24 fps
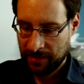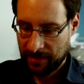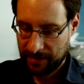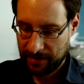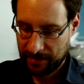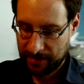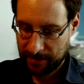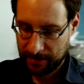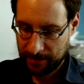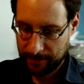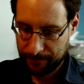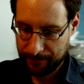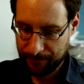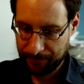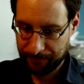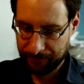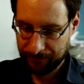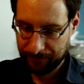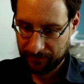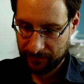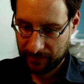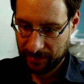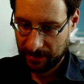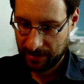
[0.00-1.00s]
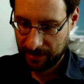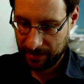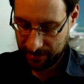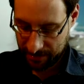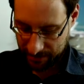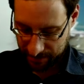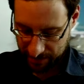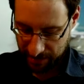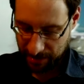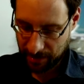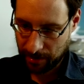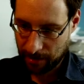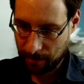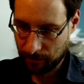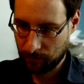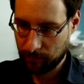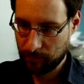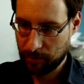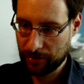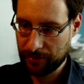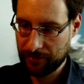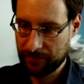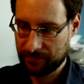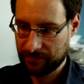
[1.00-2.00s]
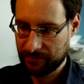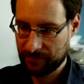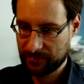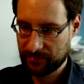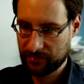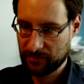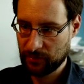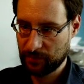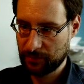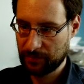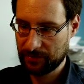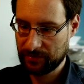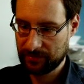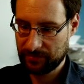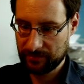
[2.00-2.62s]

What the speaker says: And how one stupid